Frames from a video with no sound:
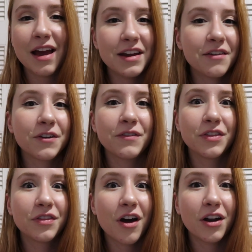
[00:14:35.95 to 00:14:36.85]
I never even
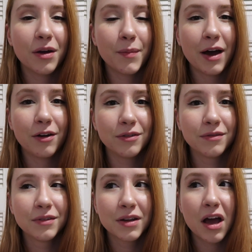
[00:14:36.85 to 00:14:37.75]
thought about
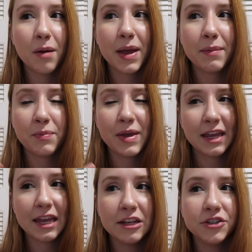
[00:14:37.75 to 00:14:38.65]
a baby
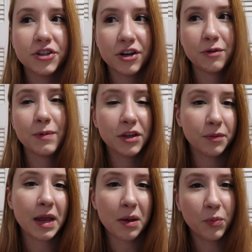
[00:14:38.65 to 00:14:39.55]
being injured when they're
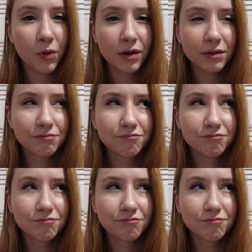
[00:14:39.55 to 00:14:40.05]
being born.